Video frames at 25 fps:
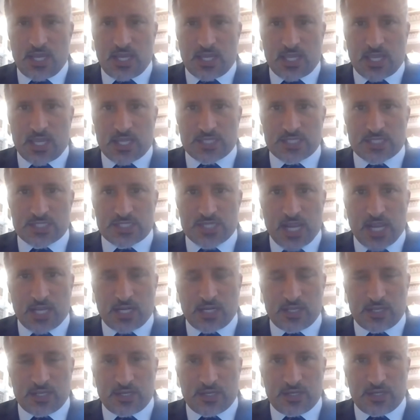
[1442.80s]
Councillor
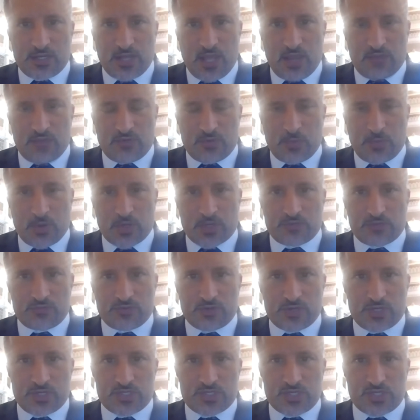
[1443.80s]
Jacqueline and everybody
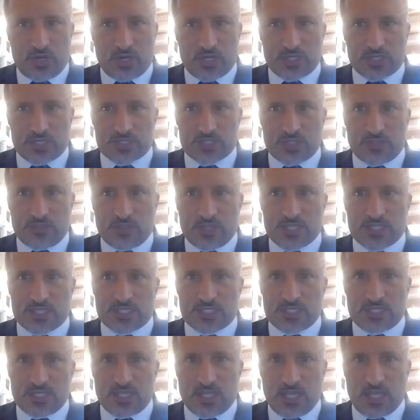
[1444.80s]
for joining us on
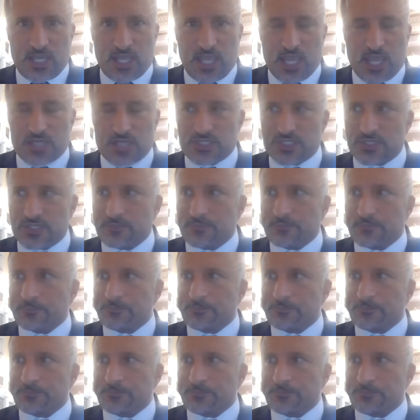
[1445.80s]
this occasion.